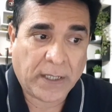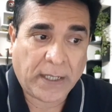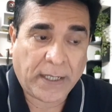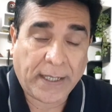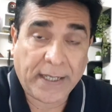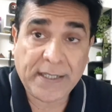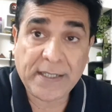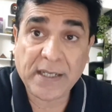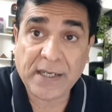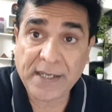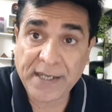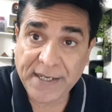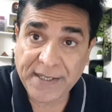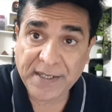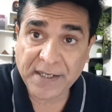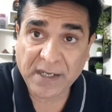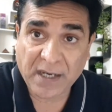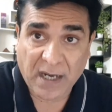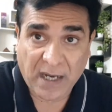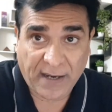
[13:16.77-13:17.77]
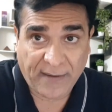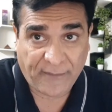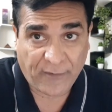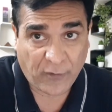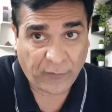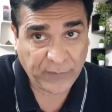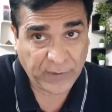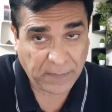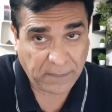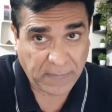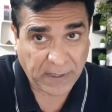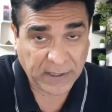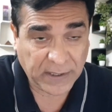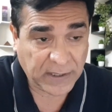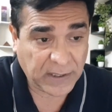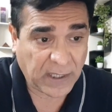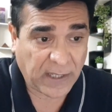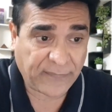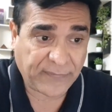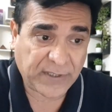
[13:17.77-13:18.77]
In the later half of the
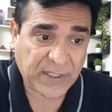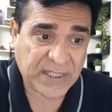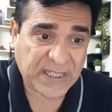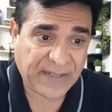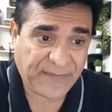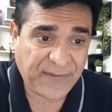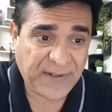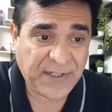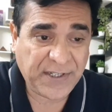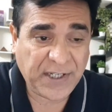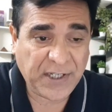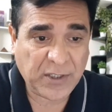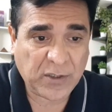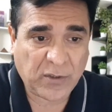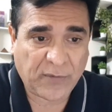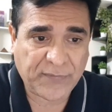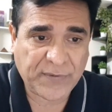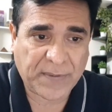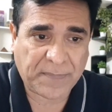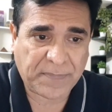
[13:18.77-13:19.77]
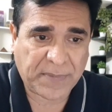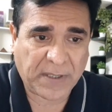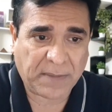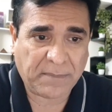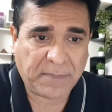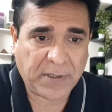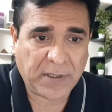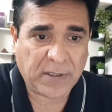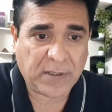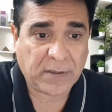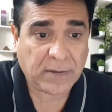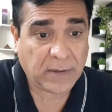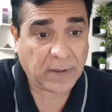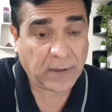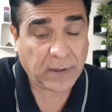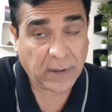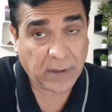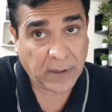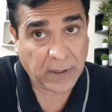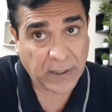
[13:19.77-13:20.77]
month, after 17th of September,
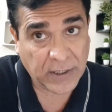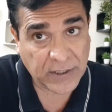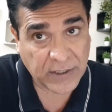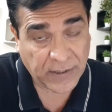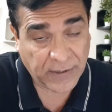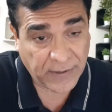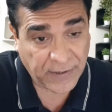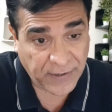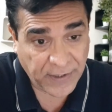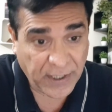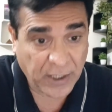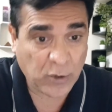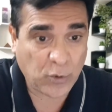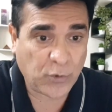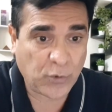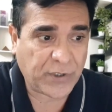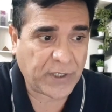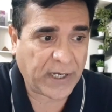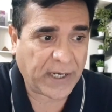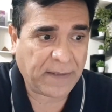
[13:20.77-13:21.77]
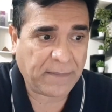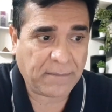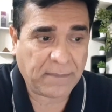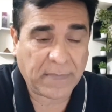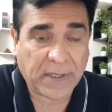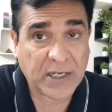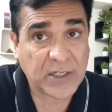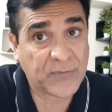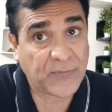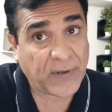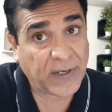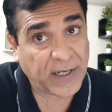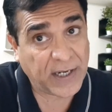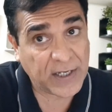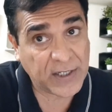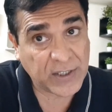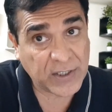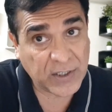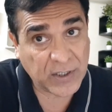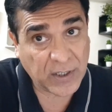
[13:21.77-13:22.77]
it's a real good time as far
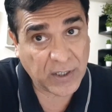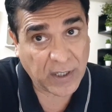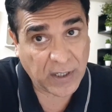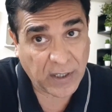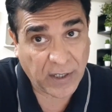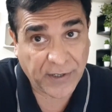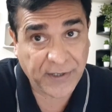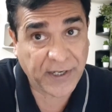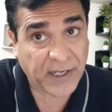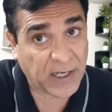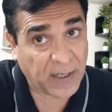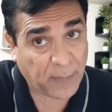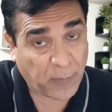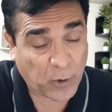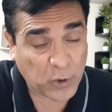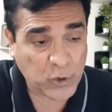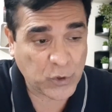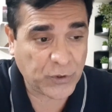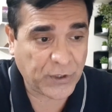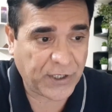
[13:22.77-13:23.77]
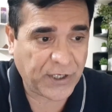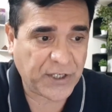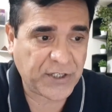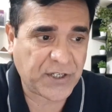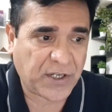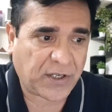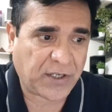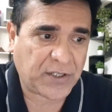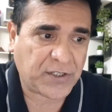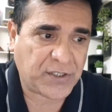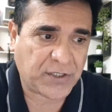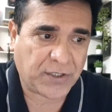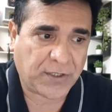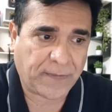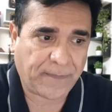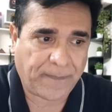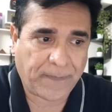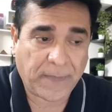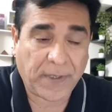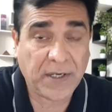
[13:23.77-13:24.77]
as career opportunities are
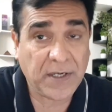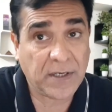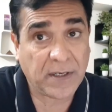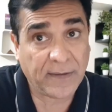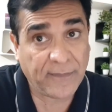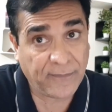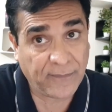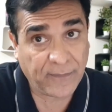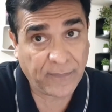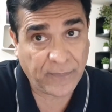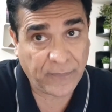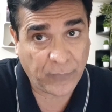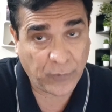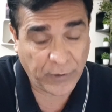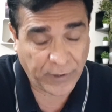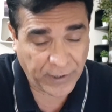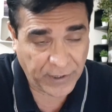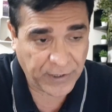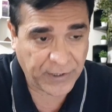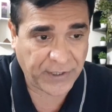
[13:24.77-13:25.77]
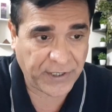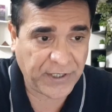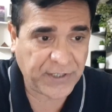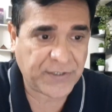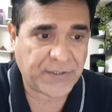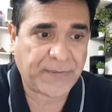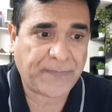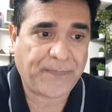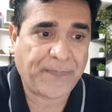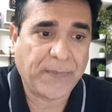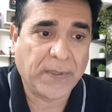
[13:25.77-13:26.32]
concerned. Income would increase.